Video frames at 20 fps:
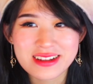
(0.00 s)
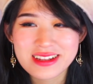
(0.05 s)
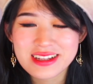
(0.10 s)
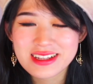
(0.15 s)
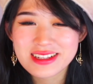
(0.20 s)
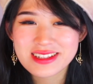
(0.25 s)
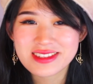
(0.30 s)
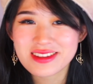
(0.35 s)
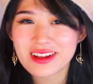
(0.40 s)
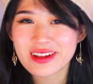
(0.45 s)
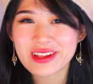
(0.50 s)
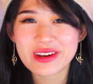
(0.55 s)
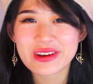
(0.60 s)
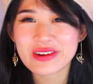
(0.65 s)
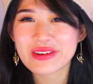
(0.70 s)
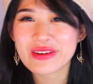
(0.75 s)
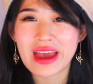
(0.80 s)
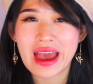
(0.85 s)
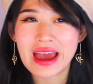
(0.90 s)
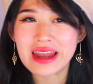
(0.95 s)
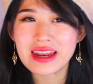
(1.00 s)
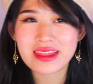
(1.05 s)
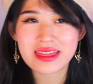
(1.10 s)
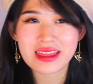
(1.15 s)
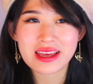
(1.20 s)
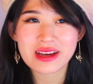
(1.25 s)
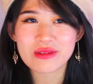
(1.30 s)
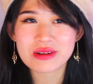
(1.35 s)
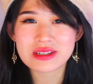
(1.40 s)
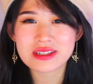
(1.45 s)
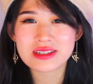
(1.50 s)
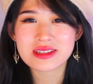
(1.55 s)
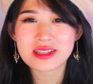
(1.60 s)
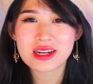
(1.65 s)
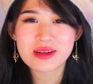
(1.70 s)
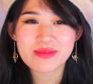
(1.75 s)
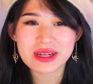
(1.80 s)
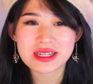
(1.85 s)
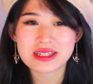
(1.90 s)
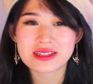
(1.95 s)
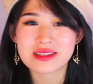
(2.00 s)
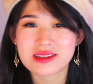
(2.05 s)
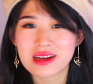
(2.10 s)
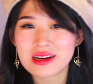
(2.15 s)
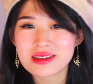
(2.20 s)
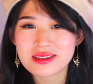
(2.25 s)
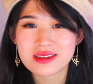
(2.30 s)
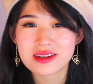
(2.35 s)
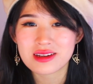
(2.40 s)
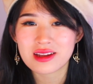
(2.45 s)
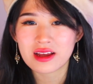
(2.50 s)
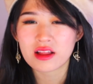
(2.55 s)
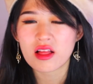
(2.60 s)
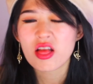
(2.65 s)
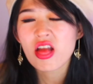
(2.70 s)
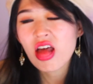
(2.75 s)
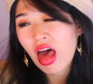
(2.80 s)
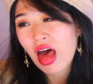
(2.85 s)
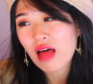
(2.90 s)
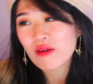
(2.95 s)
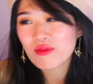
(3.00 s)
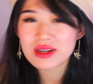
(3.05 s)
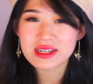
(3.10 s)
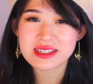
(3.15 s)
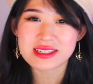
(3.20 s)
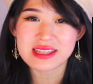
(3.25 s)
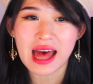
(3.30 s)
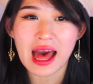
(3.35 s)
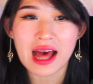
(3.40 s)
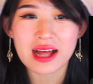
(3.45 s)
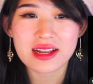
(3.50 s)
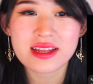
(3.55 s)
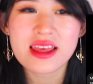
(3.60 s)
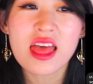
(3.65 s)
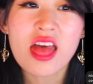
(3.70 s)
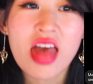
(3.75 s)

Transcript: It's not gonna do anything. We're just gonna be disgusted. Like, what is that?